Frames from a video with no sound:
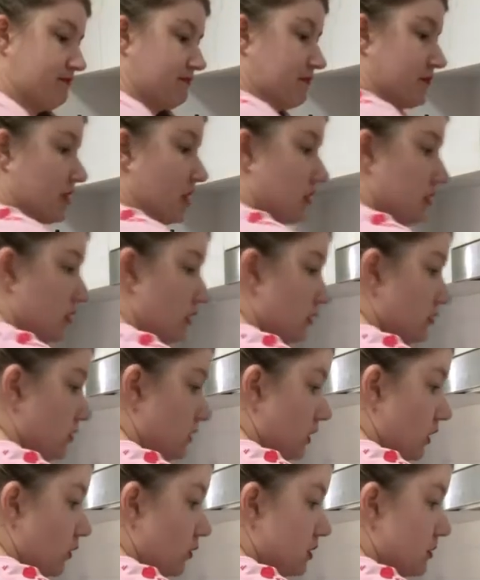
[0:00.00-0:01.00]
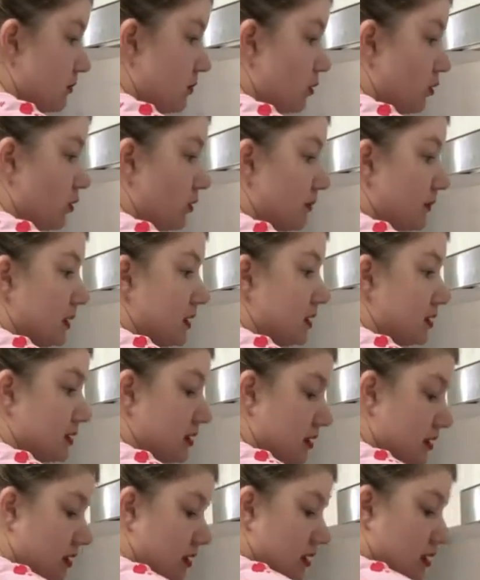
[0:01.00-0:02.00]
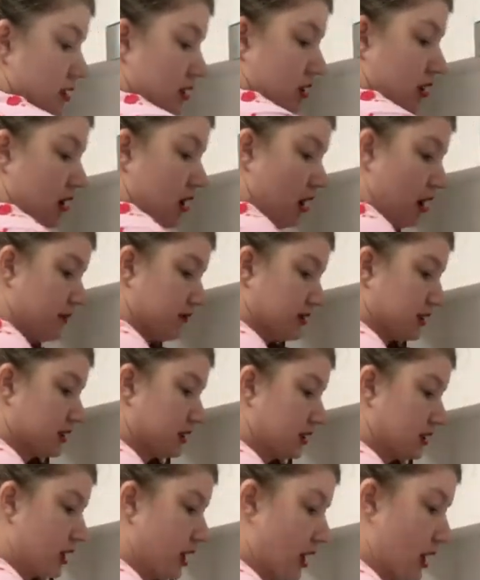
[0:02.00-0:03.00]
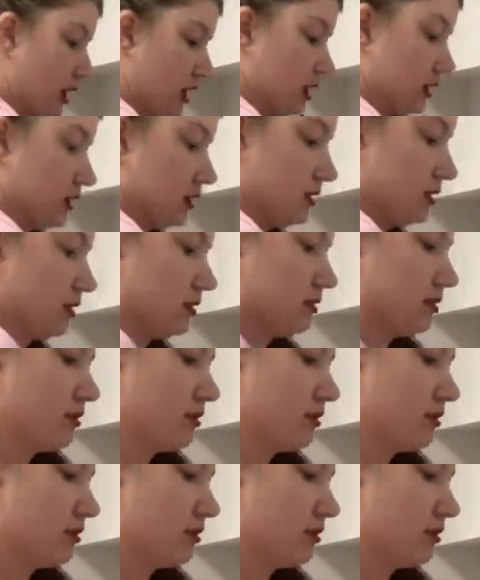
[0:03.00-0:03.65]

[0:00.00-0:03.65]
So to go with the pork mince, I'm just going to add in